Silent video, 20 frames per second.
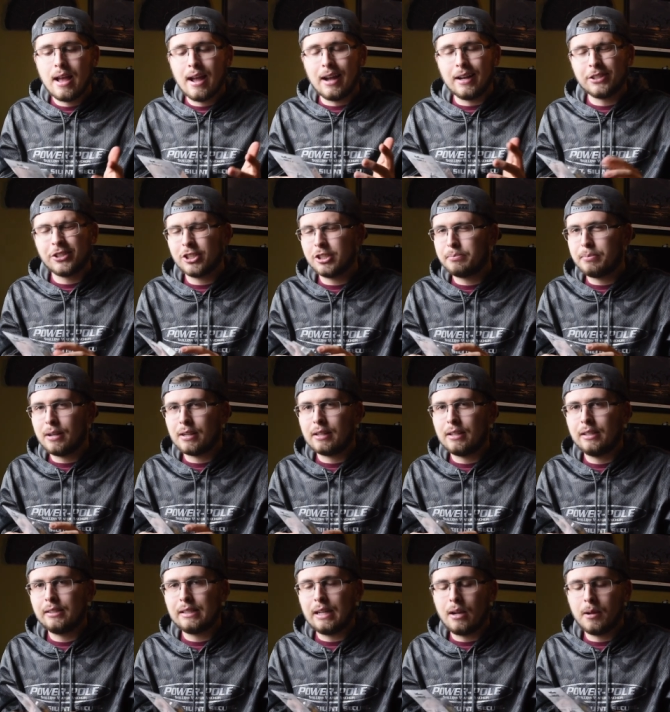I just picked
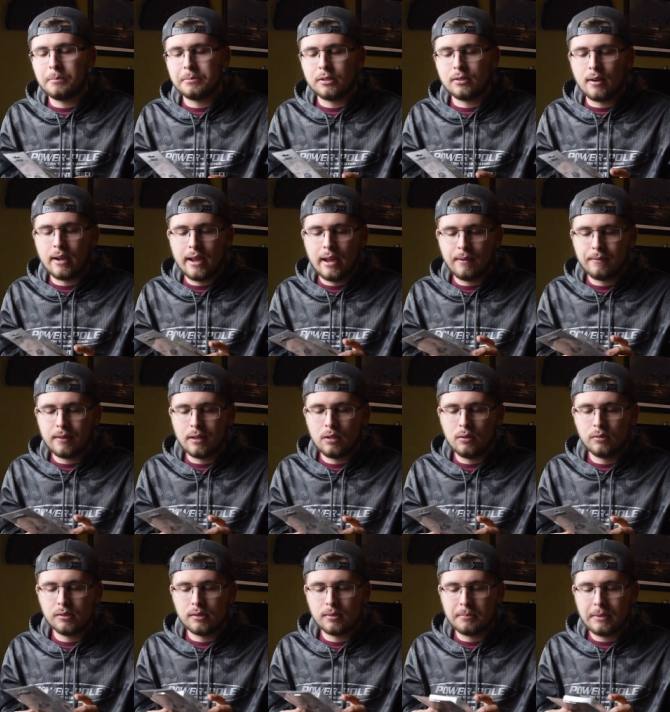these up, so I haven't
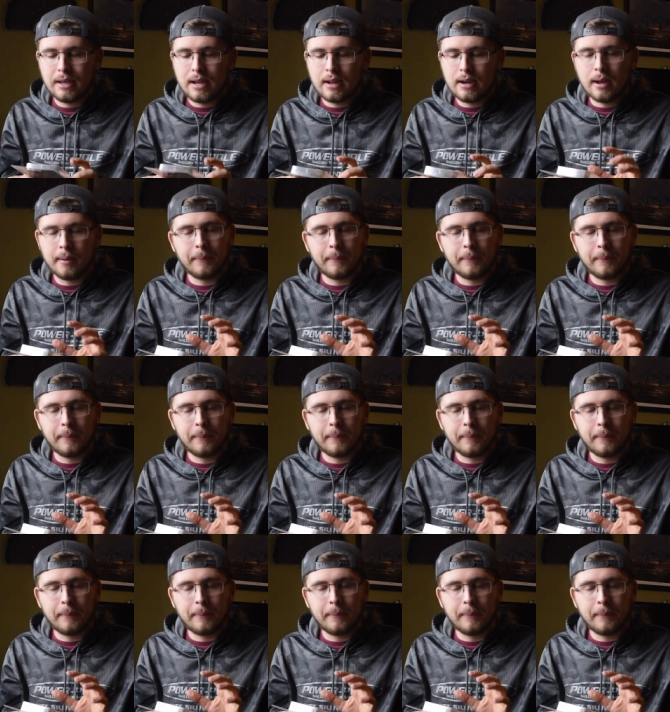used them yet.